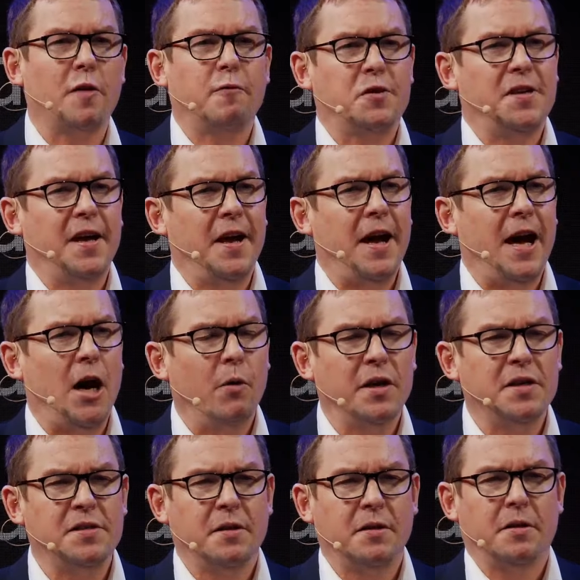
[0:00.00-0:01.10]
for 10
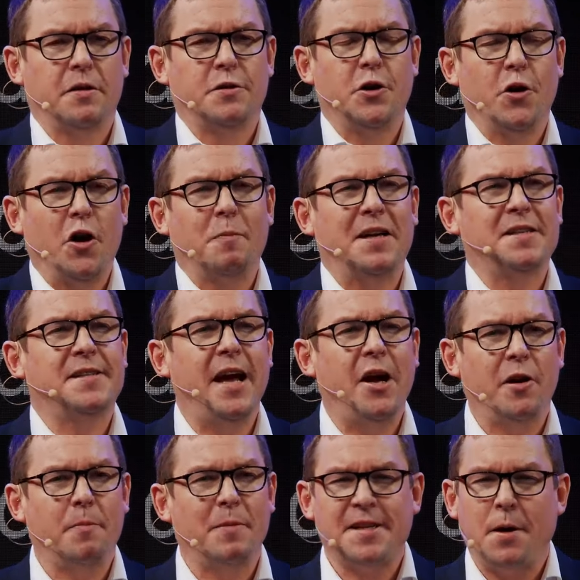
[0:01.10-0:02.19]
hours to earn my
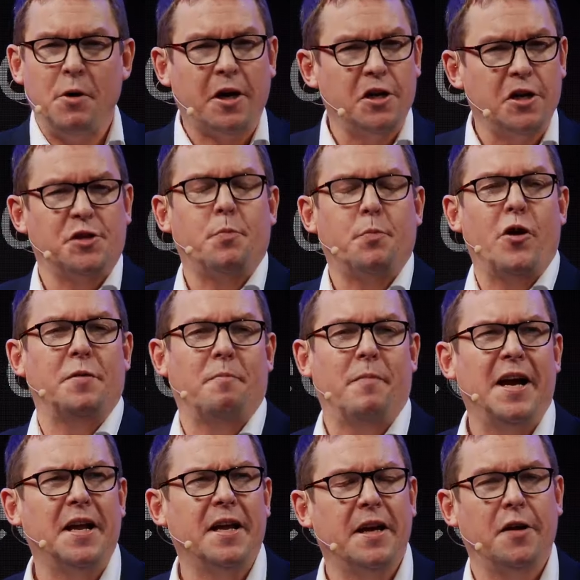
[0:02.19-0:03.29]
salary, but someone can just print
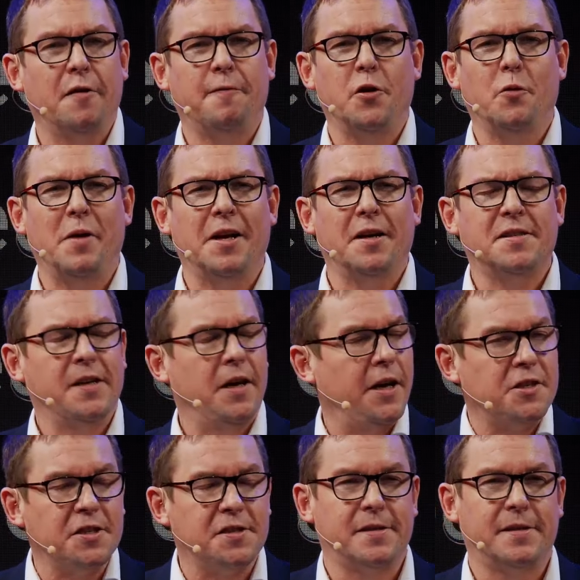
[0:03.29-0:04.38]
money in a few minutes? It
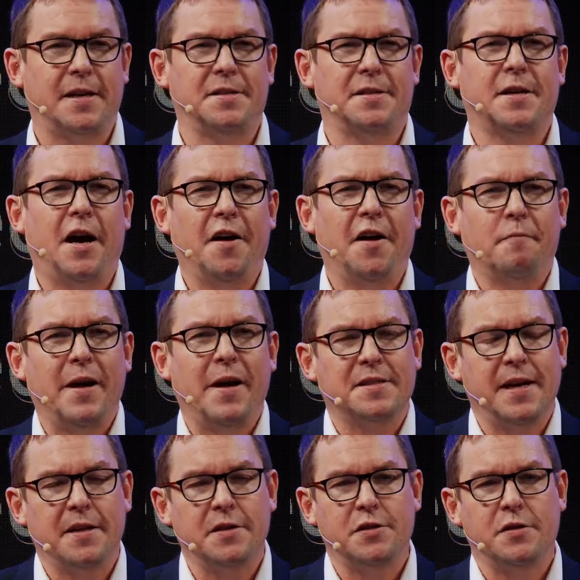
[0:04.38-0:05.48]
just doesn't kind of make
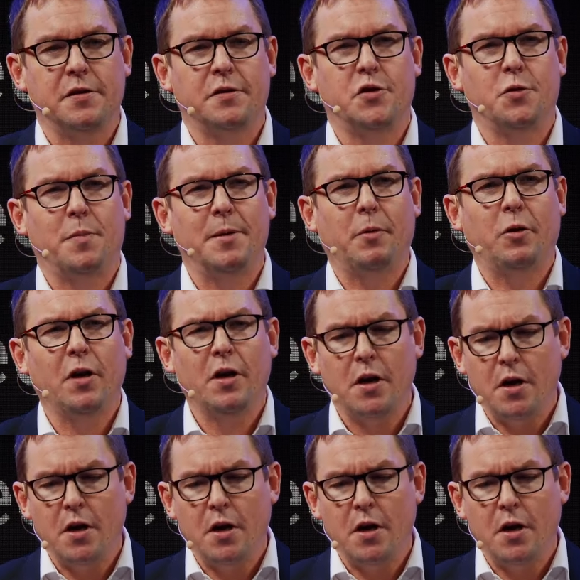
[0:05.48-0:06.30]
sense to people.